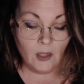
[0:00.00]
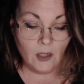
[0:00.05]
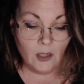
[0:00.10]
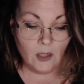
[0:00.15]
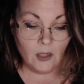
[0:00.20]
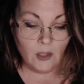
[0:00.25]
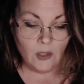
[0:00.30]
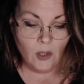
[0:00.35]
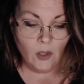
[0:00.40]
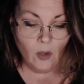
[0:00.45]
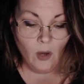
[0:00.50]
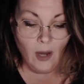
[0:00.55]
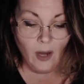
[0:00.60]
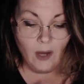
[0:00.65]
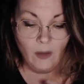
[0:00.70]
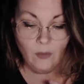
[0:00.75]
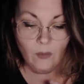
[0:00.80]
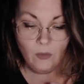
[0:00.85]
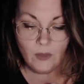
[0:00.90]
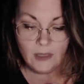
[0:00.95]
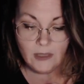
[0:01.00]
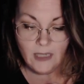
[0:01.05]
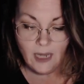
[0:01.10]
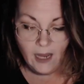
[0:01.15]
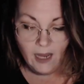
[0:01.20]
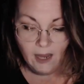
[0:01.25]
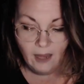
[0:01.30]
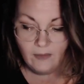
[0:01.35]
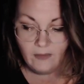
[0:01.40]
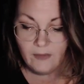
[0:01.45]
so I was
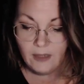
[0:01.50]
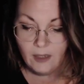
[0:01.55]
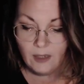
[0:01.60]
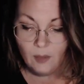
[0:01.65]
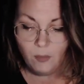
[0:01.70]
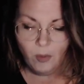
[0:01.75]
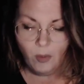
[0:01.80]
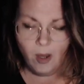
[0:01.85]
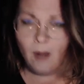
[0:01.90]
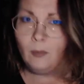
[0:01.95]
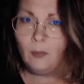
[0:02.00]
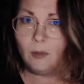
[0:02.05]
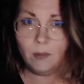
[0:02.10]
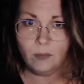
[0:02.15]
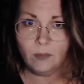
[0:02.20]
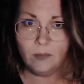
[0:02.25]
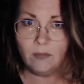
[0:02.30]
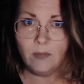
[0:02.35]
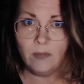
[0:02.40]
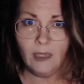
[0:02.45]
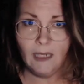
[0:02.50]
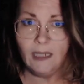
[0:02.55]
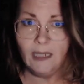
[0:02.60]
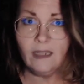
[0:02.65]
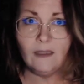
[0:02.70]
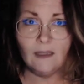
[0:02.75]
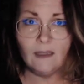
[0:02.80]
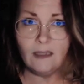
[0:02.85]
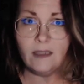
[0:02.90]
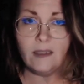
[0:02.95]
having a problem
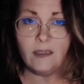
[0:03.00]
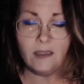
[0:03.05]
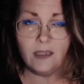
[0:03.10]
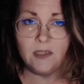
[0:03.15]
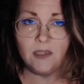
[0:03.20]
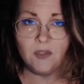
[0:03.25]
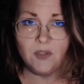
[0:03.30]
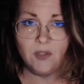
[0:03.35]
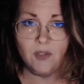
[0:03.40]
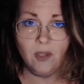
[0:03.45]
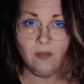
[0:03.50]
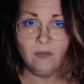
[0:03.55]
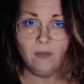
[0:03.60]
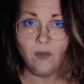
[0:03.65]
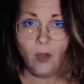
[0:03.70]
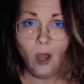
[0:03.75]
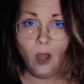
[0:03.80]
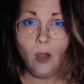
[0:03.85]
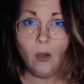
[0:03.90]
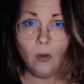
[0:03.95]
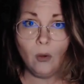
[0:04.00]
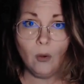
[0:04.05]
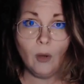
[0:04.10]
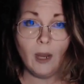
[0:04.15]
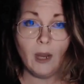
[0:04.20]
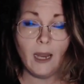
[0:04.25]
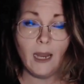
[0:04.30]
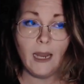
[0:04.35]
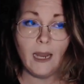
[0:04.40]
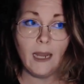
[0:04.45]
letting this stuff go,
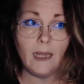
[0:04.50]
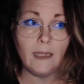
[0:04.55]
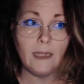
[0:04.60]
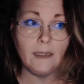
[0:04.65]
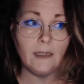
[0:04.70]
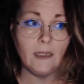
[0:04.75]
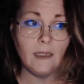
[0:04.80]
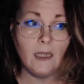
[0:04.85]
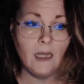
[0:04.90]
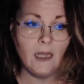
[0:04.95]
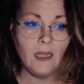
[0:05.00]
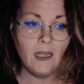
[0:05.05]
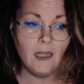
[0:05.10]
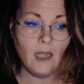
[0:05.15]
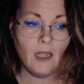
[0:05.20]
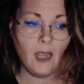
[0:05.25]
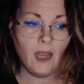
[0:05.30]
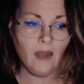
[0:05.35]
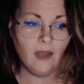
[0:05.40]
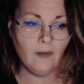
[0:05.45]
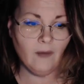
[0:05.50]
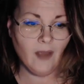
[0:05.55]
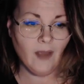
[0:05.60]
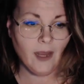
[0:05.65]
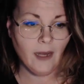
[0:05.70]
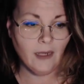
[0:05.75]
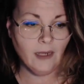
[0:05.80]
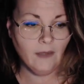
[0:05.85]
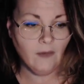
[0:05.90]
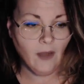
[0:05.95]
and
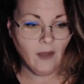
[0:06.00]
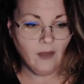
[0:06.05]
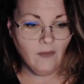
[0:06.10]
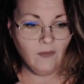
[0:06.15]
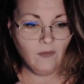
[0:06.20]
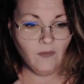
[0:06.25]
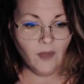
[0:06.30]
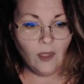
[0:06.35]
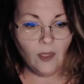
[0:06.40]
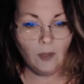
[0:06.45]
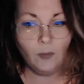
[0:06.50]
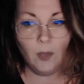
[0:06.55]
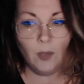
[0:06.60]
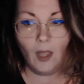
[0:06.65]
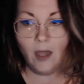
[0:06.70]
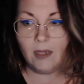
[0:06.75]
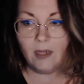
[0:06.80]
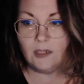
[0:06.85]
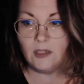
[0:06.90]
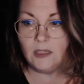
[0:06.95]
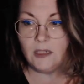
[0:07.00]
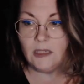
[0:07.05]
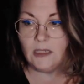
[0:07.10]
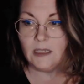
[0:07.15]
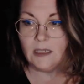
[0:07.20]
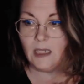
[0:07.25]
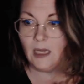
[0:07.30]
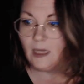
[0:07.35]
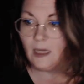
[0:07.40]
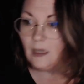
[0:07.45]
I felt blockages,
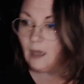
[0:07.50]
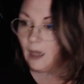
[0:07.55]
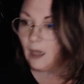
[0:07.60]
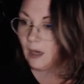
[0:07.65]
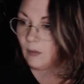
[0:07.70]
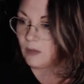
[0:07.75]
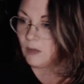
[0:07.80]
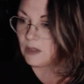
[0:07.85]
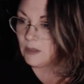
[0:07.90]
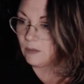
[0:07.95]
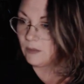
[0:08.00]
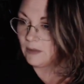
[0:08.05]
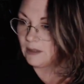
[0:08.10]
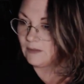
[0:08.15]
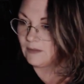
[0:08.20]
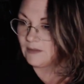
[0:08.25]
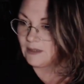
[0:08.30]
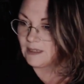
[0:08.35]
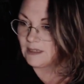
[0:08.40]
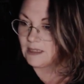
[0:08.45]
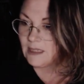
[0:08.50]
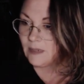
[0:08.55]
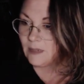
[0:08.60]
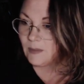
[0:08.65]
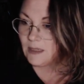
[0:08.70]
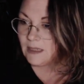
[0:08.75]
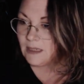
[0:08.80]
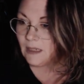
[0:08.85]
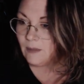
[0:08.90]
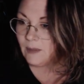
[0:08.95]
and I wish that we lived in the same
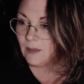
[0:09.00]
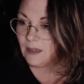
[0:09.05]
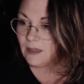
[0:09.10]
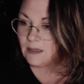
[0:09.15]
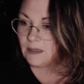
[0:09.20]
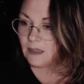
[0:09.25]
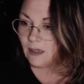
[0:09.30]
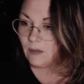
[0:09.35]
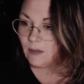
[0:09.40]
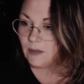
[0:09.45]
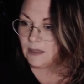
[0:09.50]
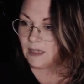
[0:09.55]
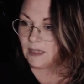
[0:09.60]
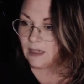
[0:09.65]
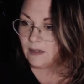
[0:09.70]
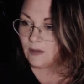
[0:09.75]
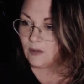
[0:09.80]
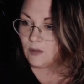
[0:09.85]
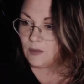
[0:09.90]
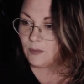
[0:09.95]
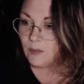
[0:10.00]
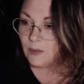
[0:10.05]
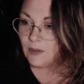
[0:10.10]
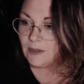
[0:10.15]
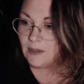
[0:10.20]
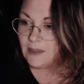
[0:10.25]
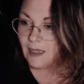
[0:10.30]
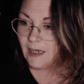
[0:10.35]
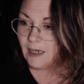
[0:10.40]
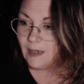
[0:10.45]
state because I would take those
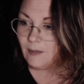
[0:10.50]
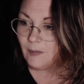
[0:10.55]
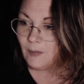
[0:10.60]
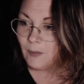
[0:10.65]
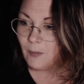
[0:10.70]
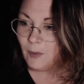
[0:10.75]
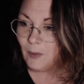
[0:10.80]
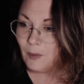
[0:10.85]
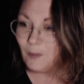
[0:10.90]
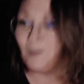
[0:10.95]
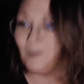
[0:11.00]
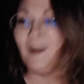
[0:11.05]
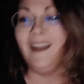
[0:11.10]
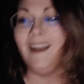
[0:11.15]
books. I am a bookworm.